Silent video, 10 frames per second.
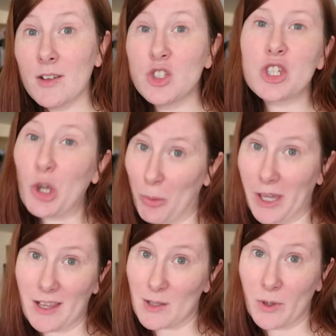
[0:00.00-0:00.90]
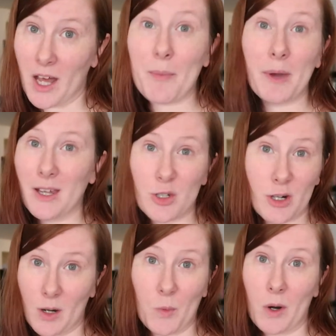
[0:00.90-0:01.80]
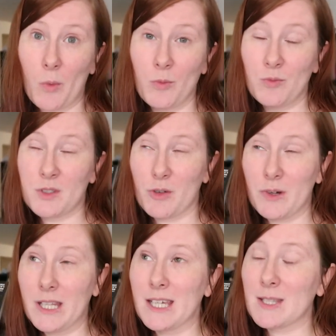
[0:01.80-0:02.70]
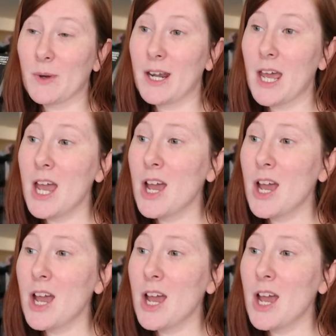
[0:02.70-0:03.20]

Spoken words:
Just go pick this one up because you're going to want to read this one.